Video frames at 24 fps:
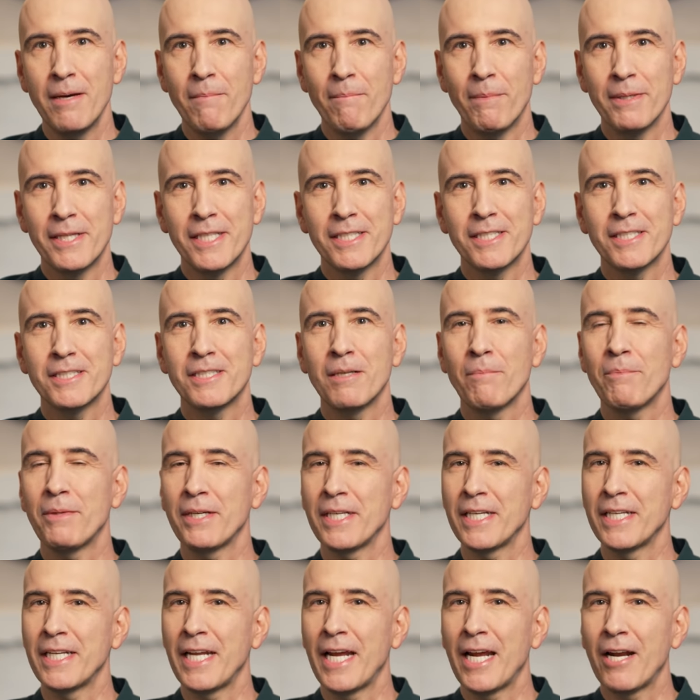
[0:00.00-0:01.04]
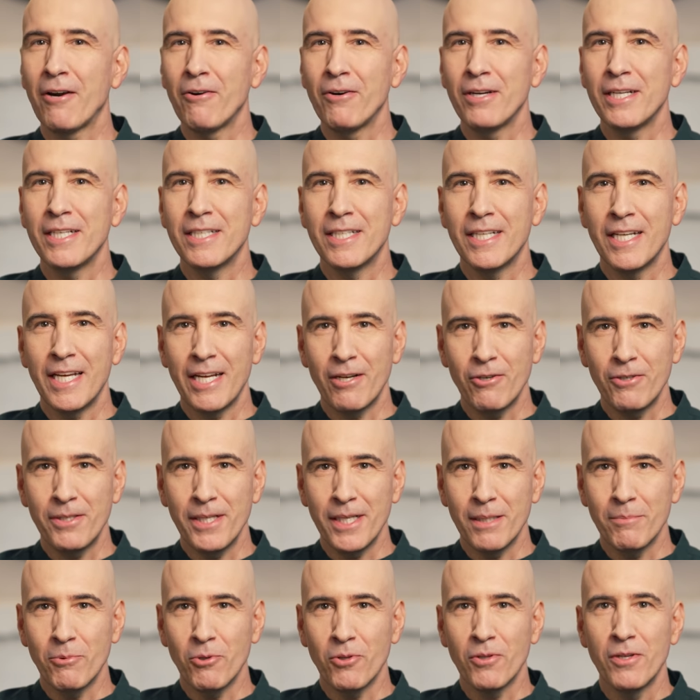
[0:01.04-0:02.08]
But this is something inherent in
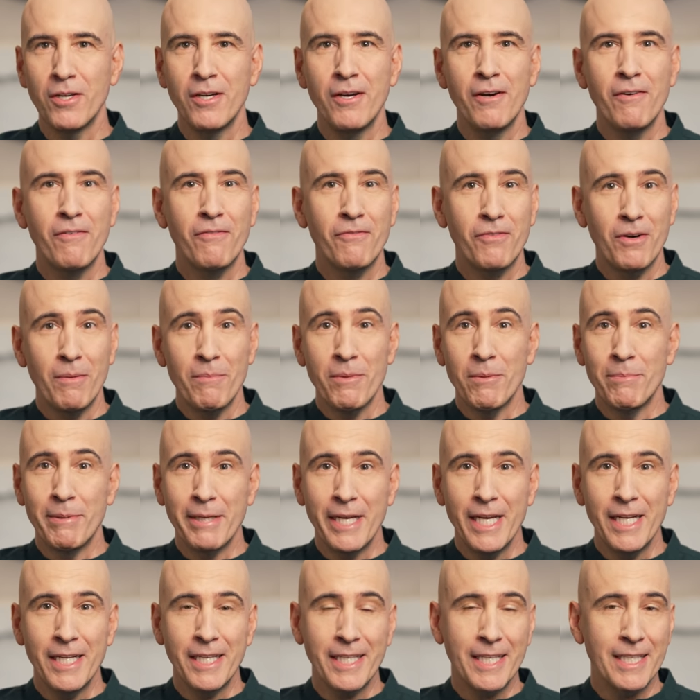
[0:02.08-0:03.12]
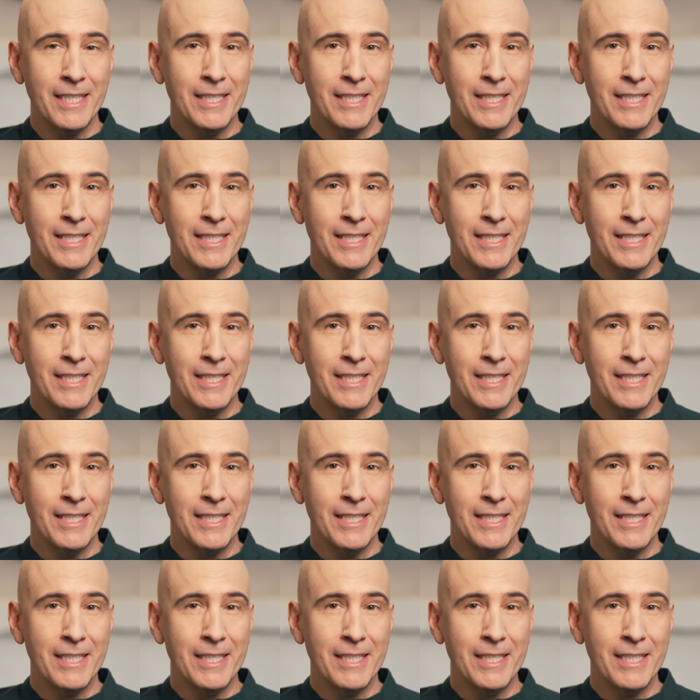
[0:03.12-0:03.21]
Airtable from the beginning,